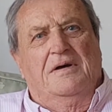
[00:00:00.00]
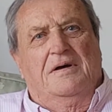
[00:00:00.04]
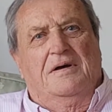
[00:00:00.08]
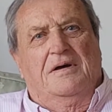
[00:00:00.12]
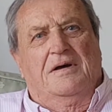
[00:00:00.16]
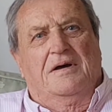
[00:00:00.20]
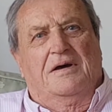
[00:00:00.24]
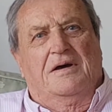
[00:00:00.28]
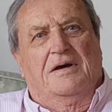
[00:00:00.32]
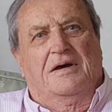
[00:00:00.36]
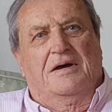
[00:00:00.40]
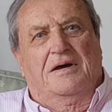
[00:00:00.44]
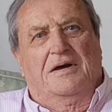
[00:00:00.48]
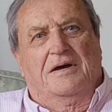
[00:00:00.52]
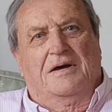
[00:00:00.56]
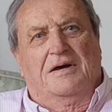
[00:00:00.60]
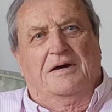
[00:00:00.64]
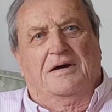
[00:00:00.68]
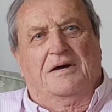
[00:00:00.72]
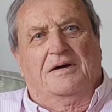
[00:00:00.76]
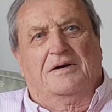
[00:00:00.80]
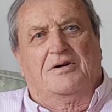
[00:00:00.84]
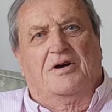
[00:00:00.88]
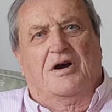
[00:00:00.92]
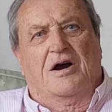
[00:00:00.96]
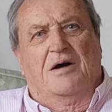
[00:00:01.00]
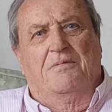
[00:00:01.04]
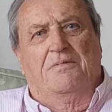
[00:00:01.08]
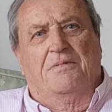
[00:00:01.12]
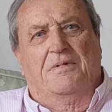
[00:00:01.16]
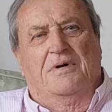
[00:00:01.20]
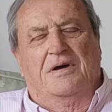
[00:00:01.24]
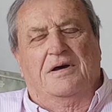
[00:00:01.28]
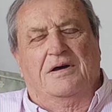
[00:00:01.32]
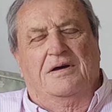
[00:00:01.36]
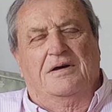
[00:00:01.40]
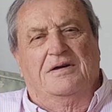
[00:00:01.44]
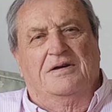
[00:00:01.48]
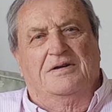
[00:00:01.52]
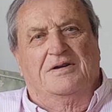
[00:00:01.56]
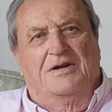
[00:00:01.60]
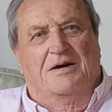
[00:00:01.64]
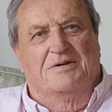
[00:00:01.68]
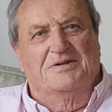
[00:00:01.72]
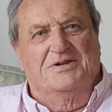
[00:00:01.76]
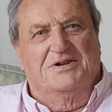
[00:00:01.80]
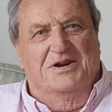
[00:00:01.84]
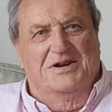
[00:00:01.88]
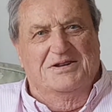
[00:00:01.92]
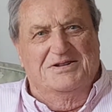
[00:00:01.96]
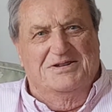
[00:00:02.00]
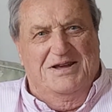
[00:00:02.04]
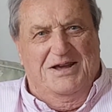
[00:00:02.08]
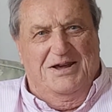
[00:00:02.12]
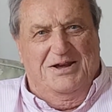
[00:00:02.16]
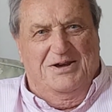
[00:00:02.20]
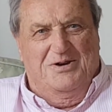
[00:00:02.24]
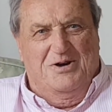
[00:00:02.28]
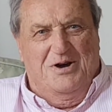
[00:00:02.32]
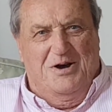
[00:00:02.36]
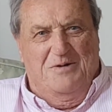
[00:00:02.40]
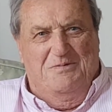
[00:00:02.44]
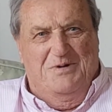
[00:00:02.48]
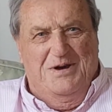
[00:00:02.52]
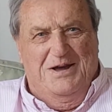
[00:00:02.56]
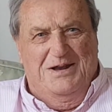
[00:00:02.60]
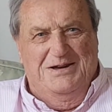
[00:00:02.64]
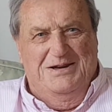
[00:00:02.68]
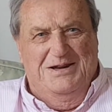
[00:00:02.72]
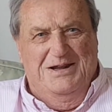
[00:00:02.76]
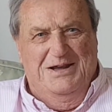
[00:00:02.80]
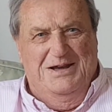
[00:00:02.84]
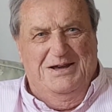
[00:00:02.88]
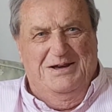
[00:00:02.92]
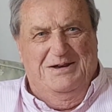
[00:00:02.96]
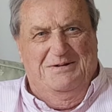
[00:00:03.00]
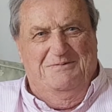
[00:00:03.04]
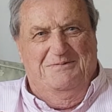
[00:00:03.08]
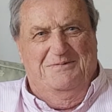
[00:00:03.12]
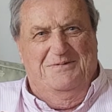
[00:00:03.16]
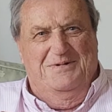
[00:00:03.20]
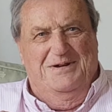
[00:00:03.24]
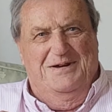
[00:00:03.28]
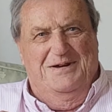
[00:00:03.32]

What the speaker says: I was going to say carpe diem.